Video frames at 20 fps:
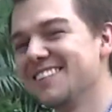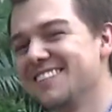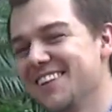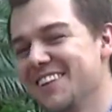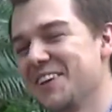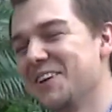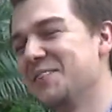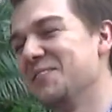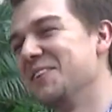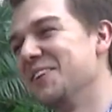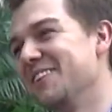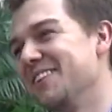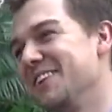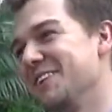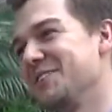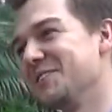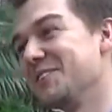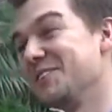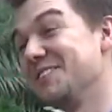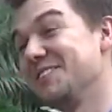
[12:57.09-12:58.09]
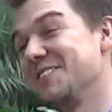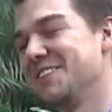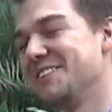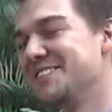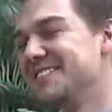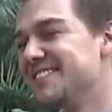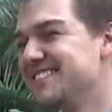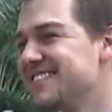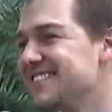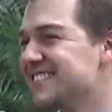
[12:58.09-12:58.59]
when they were building
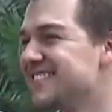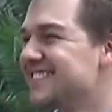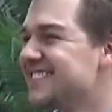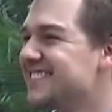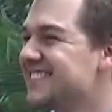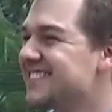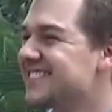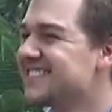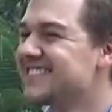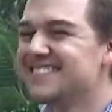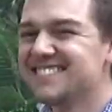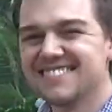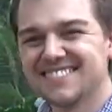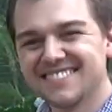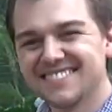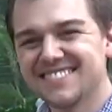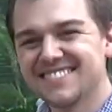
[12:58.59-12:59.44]
So when Mr.